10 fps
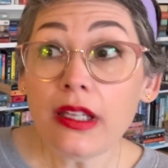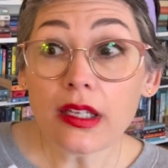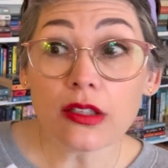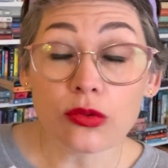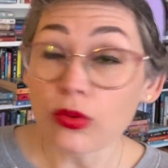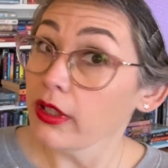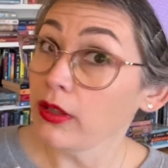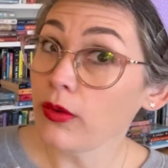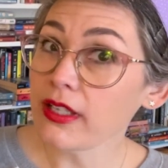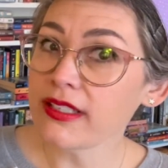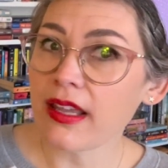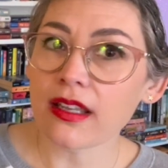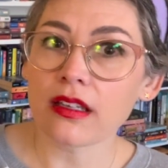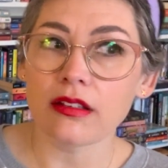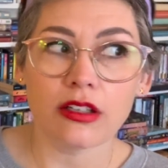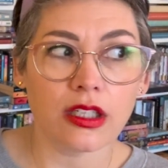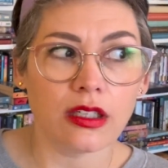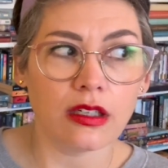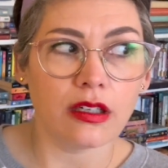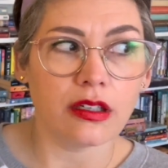is really well done. There
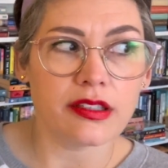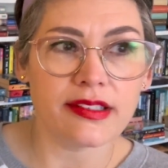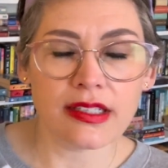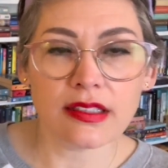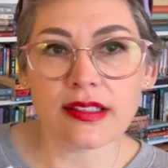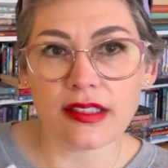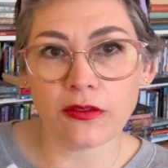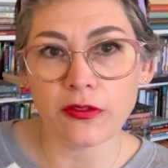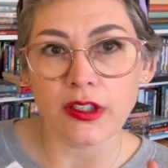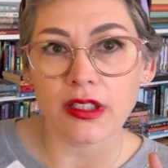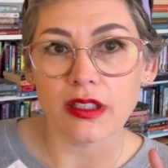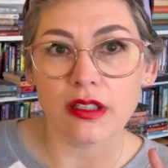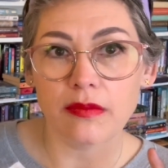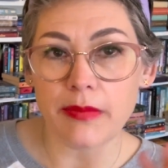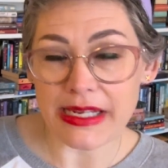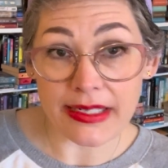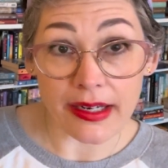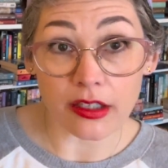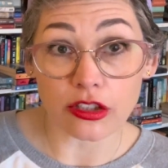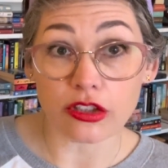are 6 different main
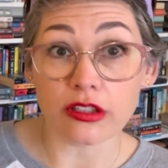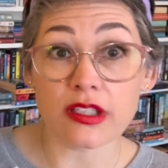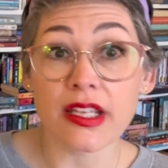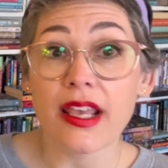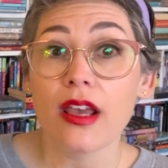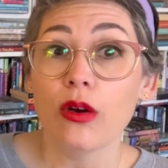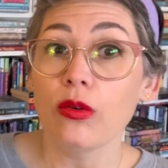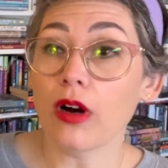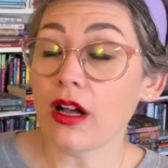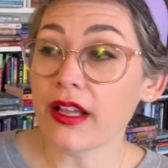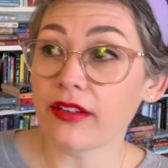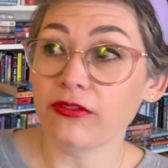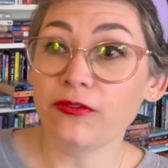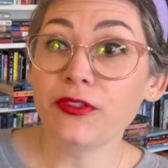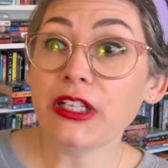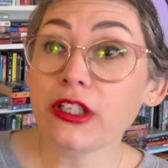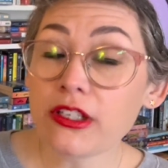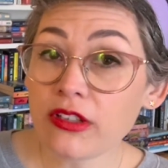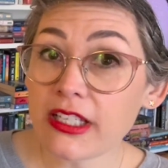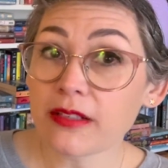characters who all have very
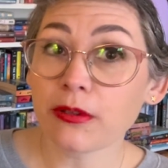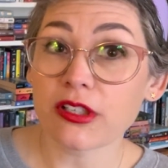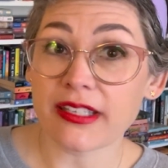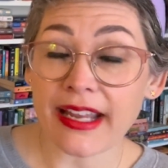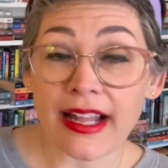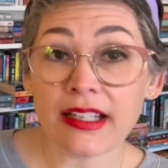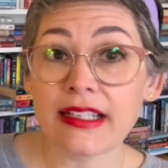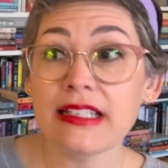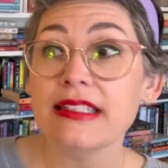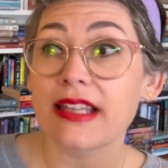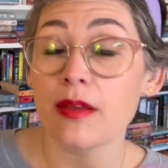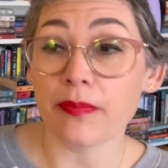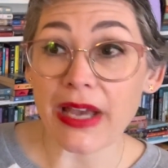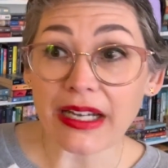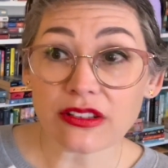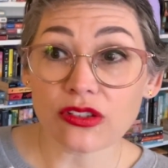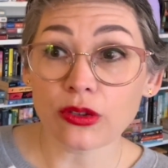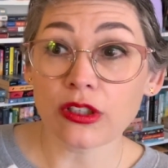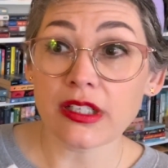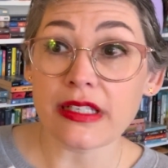unique personalities and
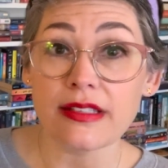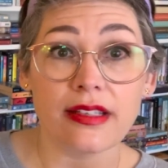backstories